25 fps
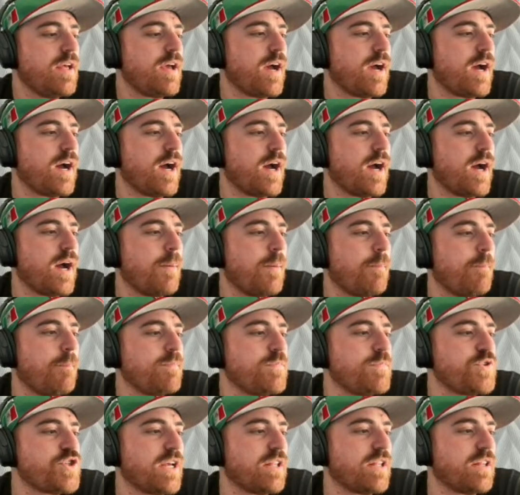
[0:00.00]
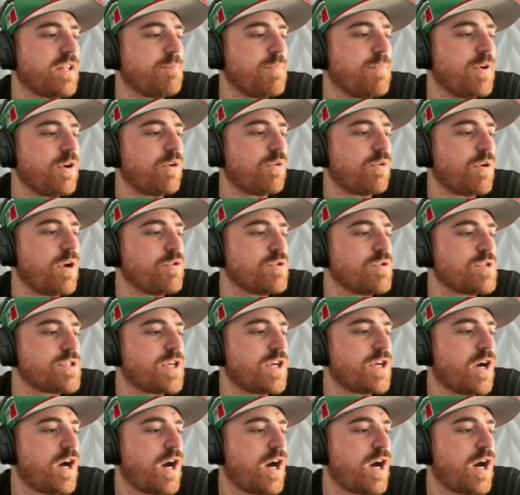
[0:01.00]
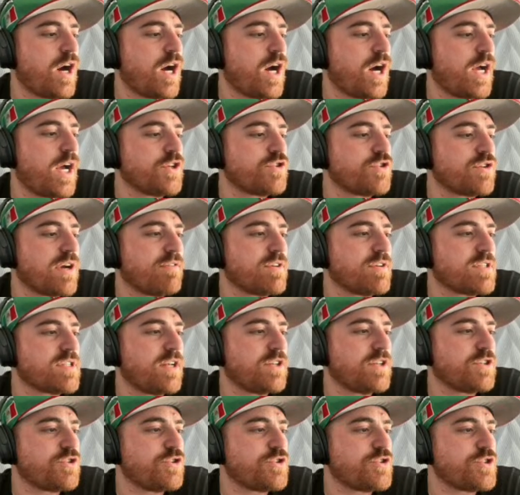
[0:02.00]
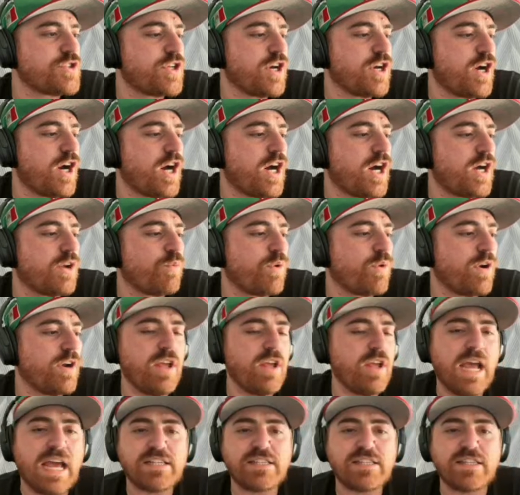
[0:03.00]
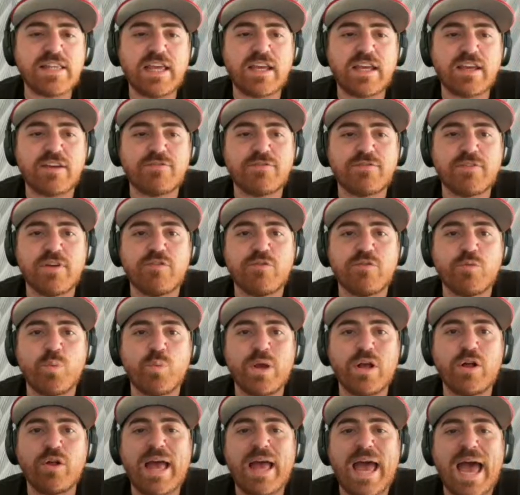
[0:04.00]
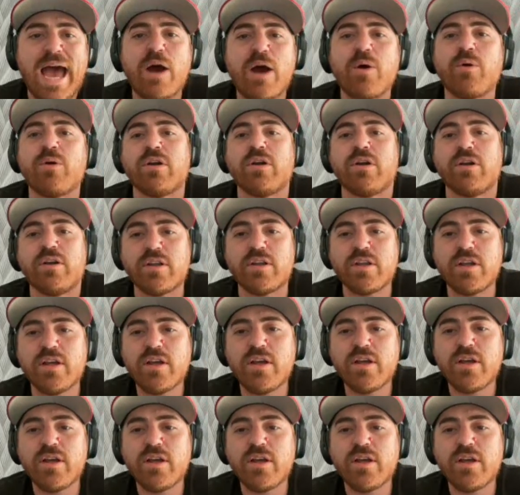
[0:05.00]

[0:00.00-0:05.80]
Jalen Milroe's gone. Travis Hunter's gone. What do you guys think if Will Howard,